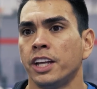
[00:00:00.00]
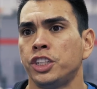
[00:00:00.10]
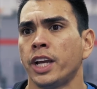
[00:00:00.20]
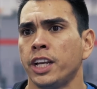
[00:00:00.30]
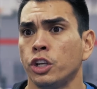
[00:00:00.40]

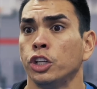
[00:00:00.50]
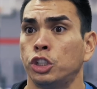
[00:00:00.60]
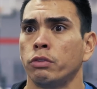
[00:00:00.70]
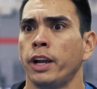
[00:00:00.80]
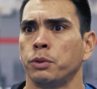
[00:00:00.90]
chase her
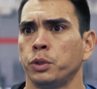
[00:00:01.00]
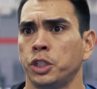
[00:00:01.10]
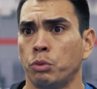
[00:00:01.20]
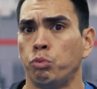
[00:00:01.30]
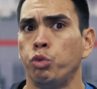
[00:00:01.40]
dreams, which
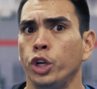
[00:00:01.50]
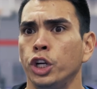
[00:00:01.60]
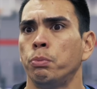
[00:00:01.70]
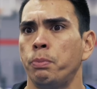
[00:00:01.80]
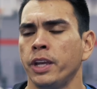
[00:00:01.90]
is a
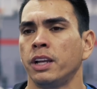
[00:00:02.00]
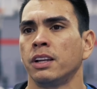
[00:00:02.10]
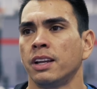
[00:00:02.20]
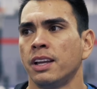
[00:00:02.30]
real big